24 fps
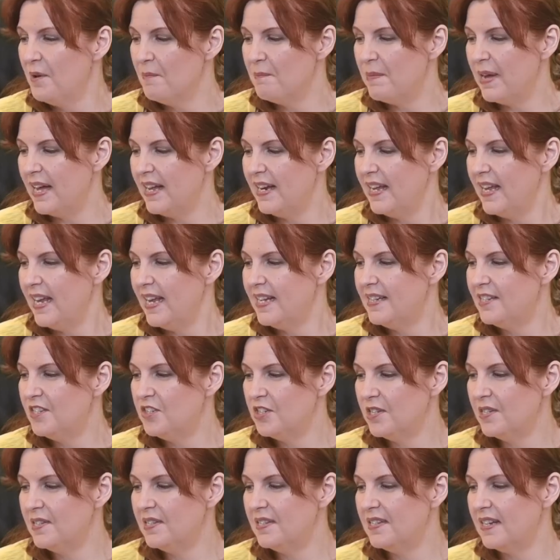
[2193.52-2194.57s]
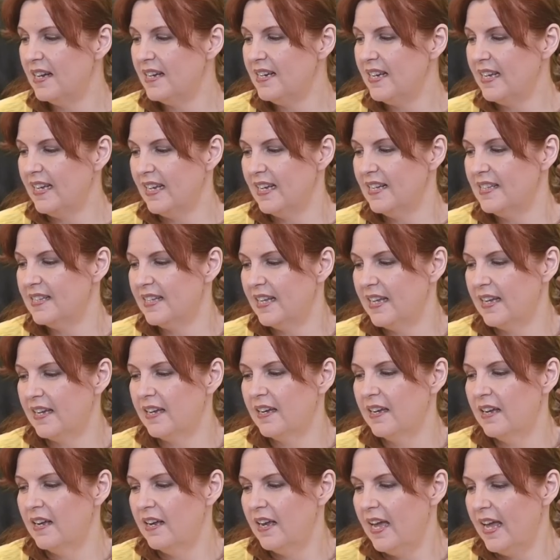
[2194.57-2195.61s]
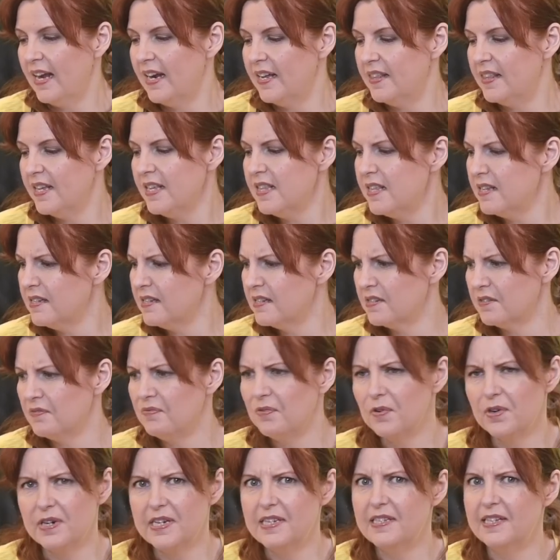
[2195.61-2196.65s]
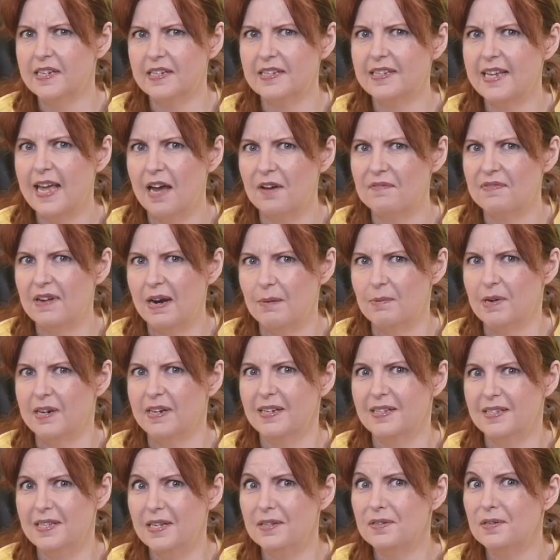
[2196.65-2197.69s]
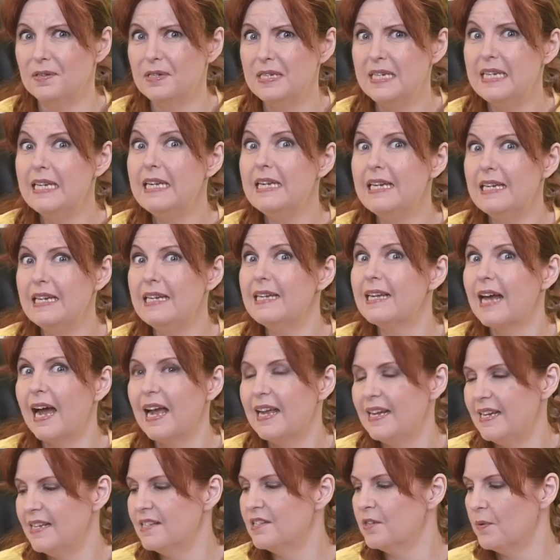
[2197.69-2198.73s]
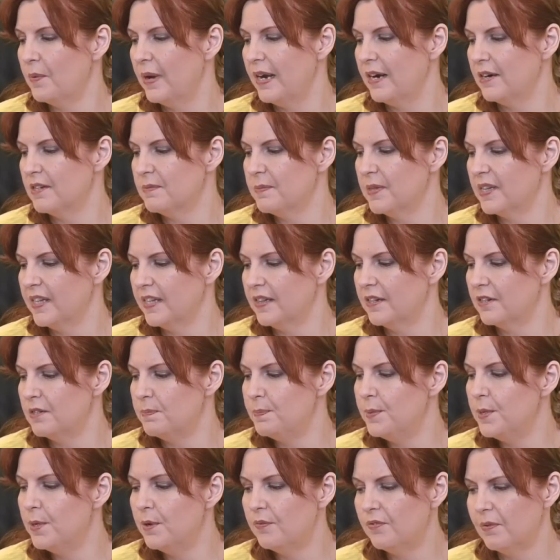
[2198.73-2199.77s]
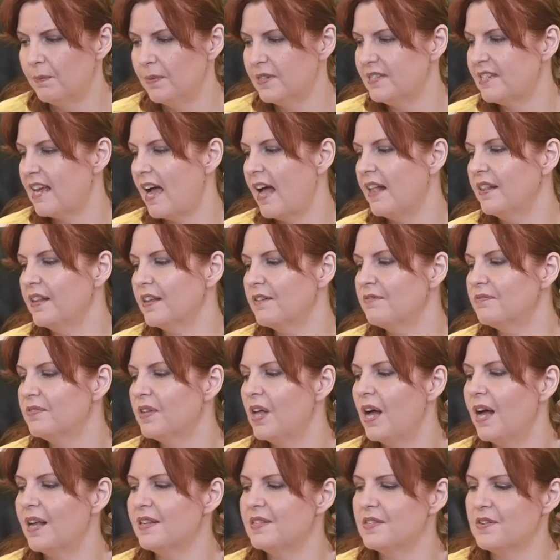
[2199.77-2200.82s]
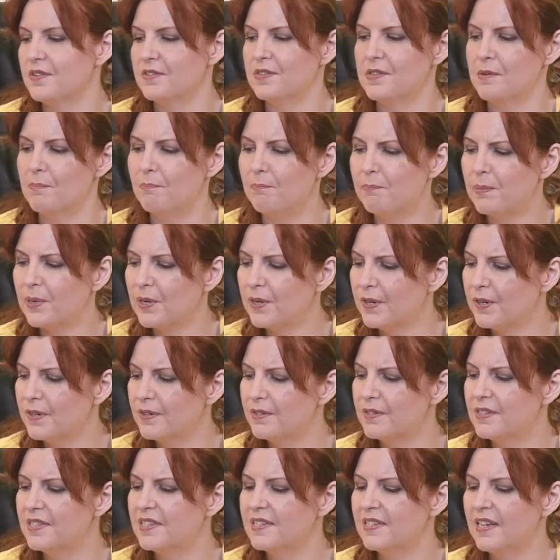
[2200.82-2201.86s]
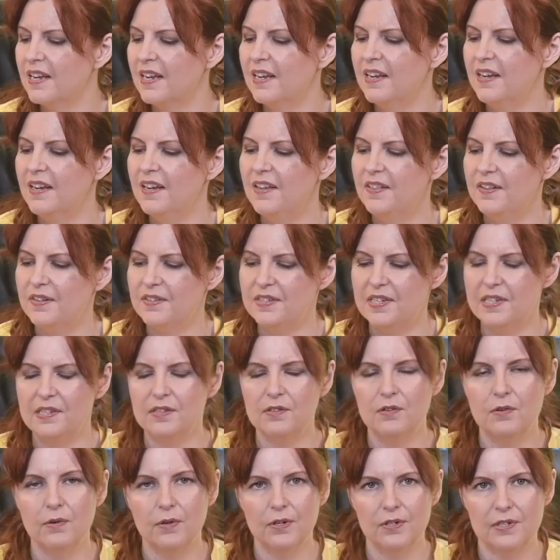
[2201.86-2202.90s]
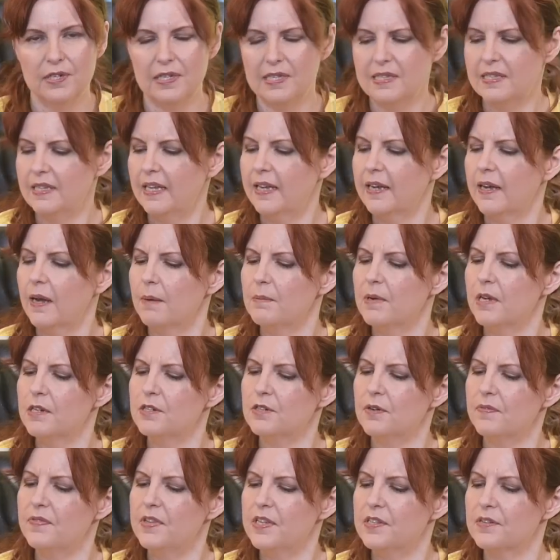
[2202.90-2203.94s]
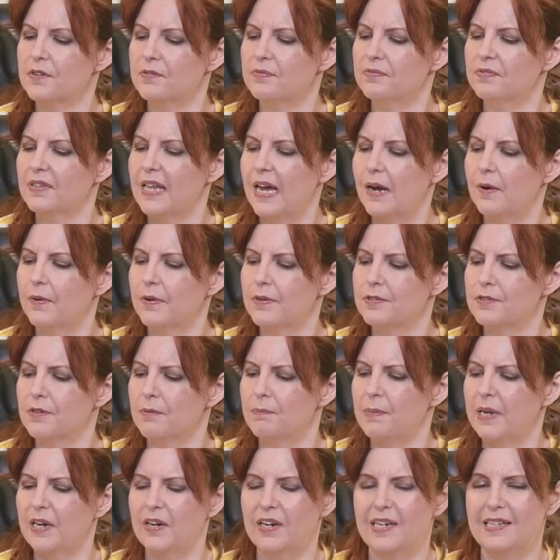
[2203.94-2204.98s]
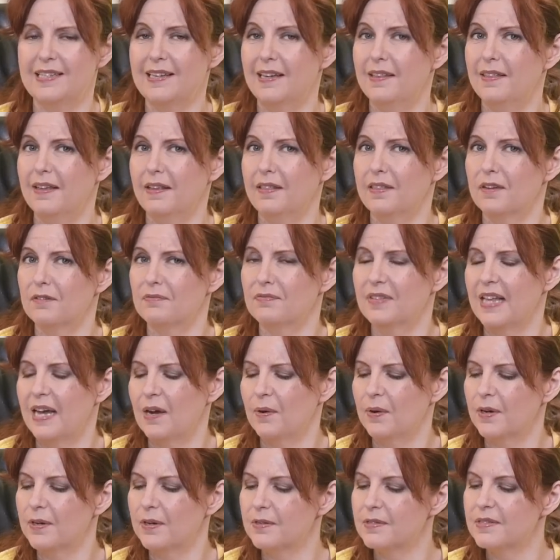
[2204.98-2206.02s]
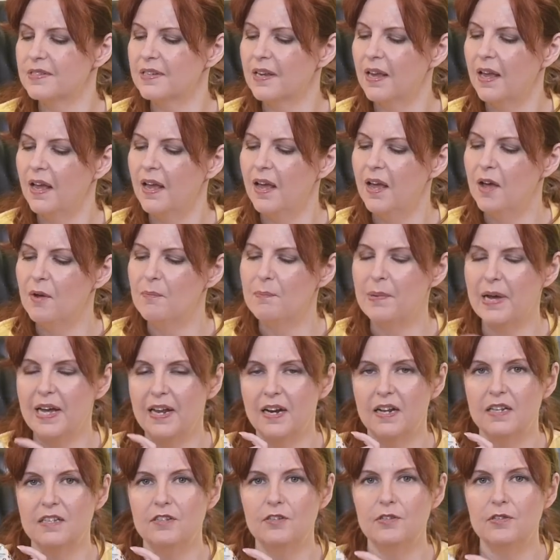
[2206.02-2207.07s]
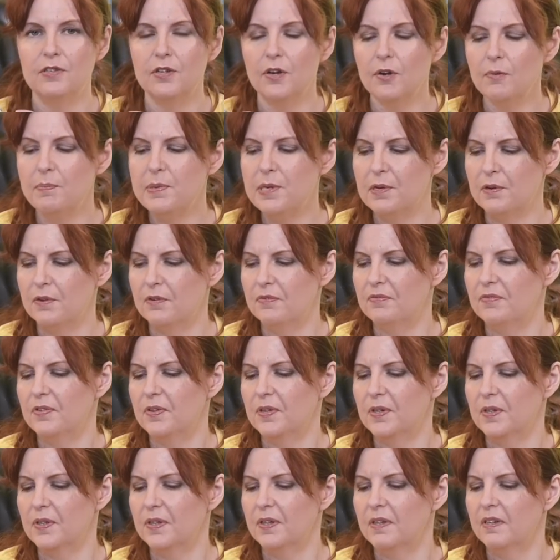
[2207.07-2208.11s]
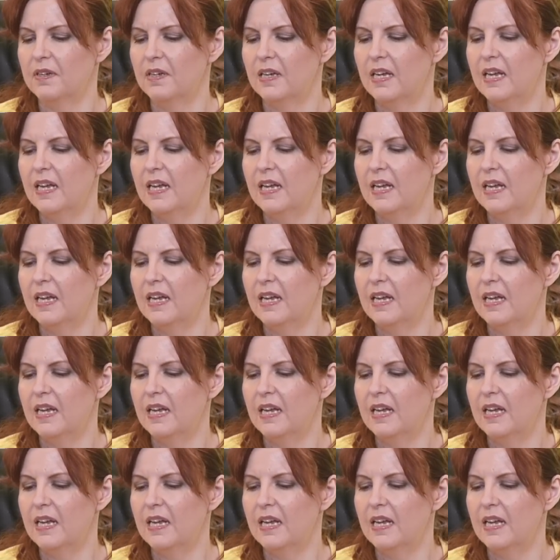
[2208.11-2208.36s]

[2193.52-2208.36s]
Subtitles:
but it's just stunning. It's like, and I think this is a 46 count fabric because these are teeny tiny squares, but like there's beautiful metallic floss. There's the birds. There's these gorgeous, like, I'm not sure if these are flowers or berries. I think they're flowers, but so beautiful.